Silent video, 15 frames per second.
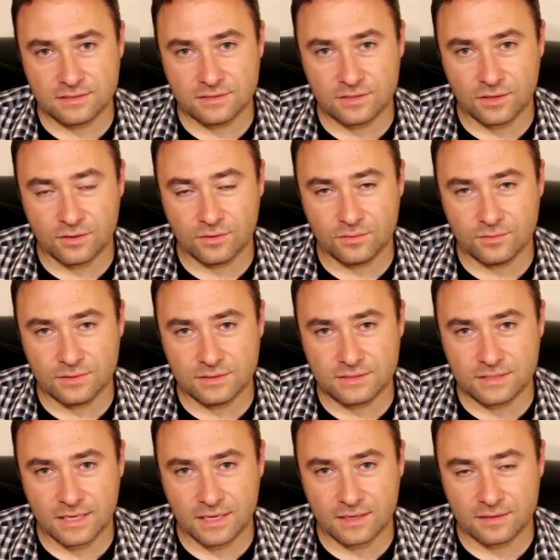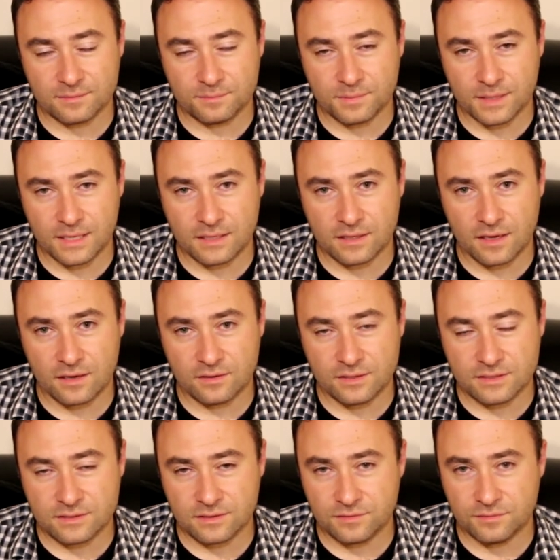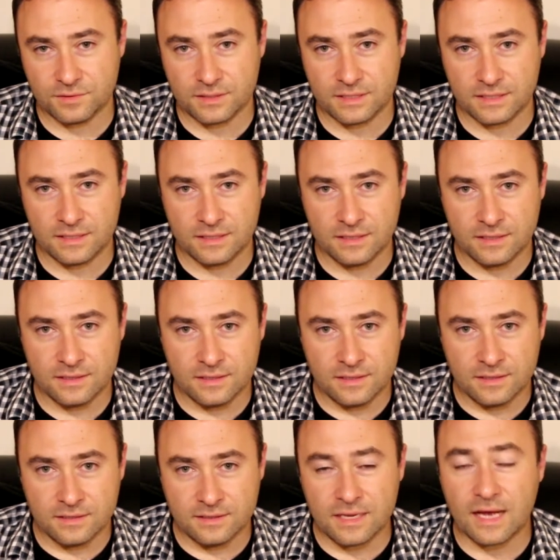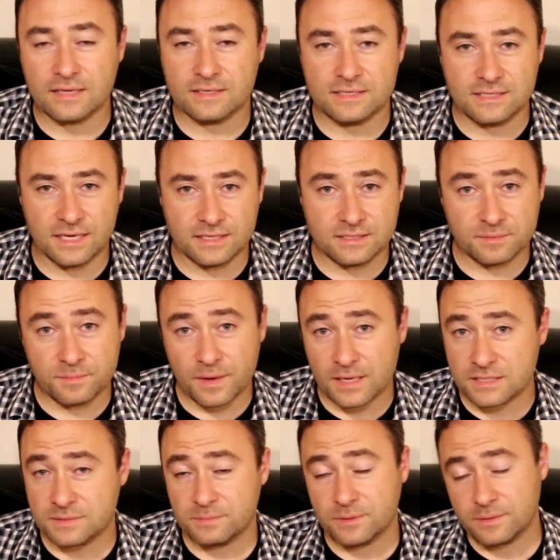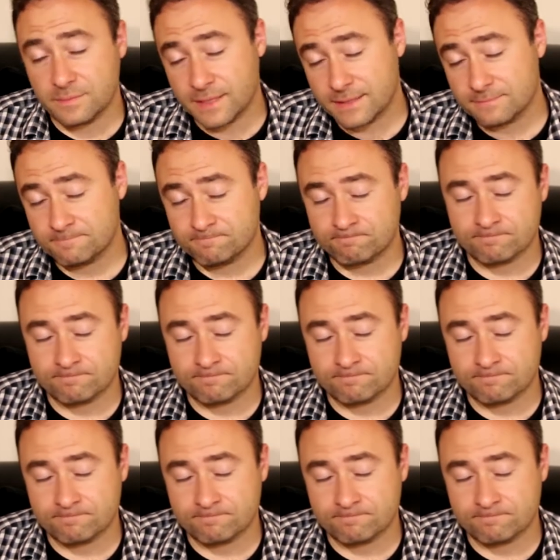So it's like playing lottery. So it really, not to say it's impossible, but